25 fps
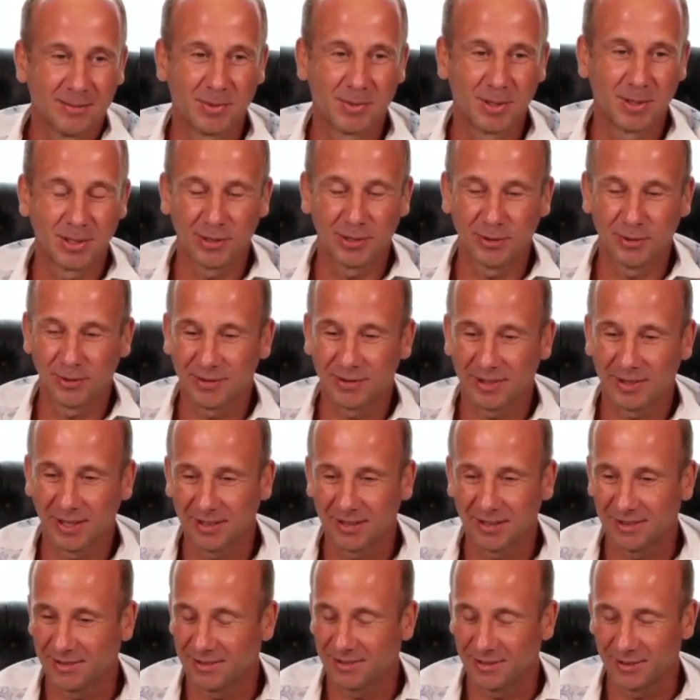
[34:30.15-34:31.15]
but
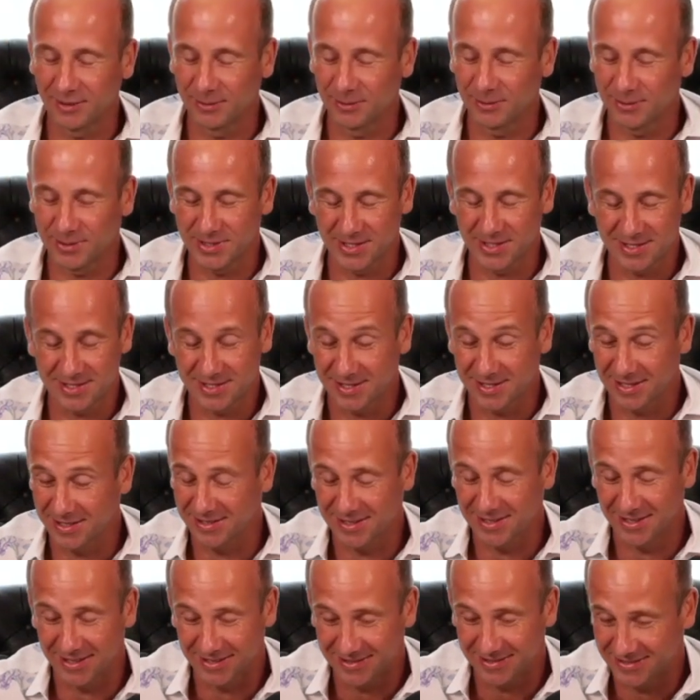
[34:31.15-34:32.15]
you just see
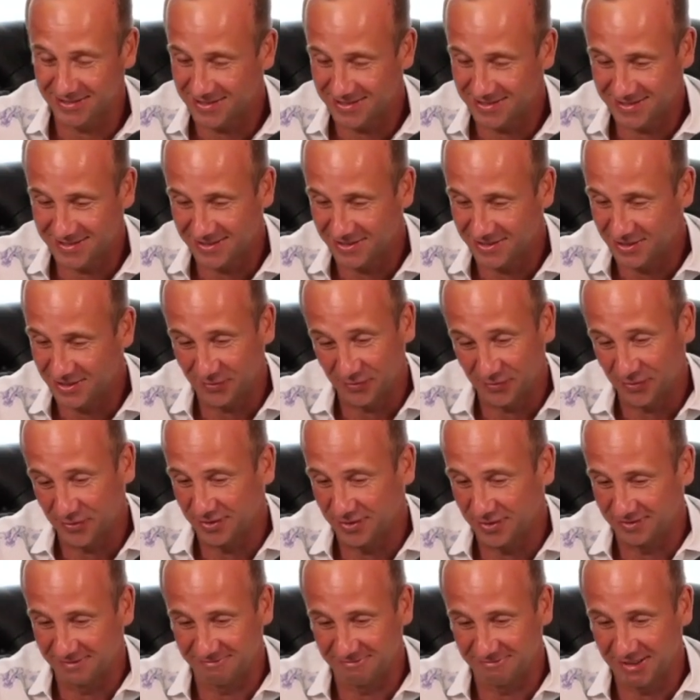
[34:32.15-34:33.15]
things
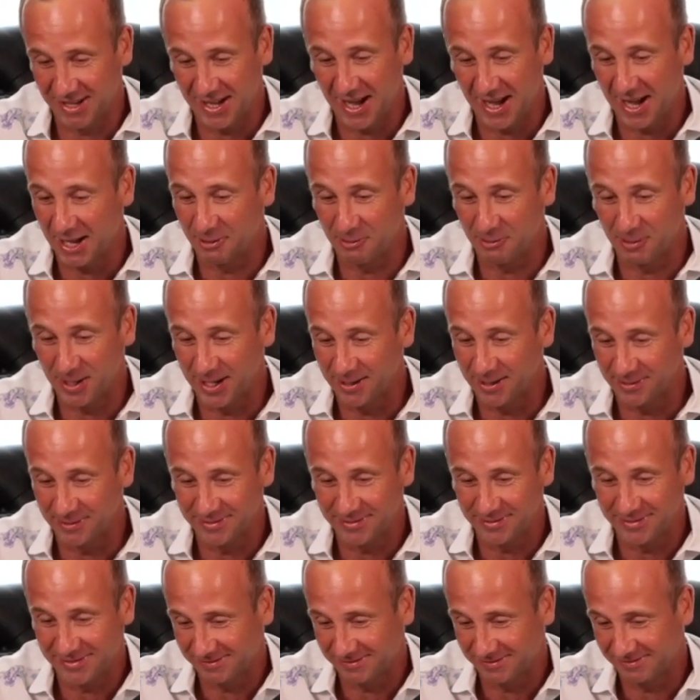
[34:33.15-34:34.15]
different than anyone
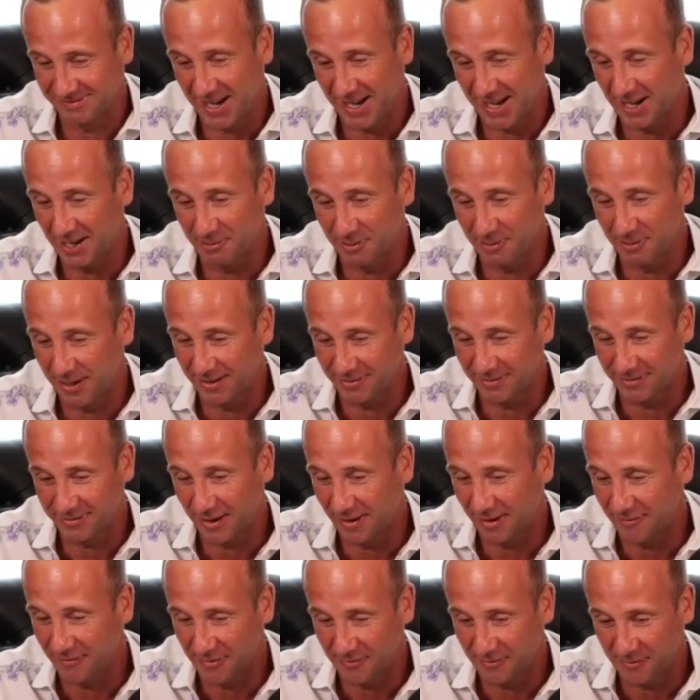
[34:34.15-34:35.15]
else
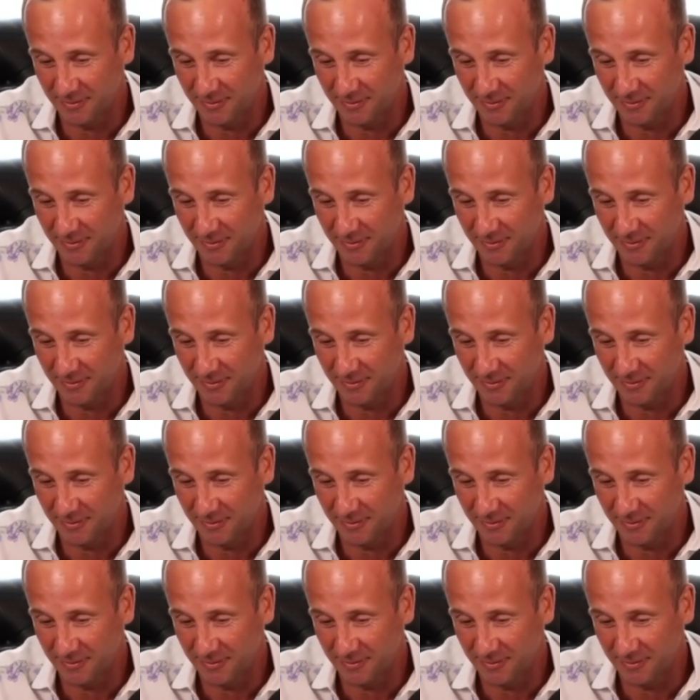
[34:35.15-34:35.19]
I've ever.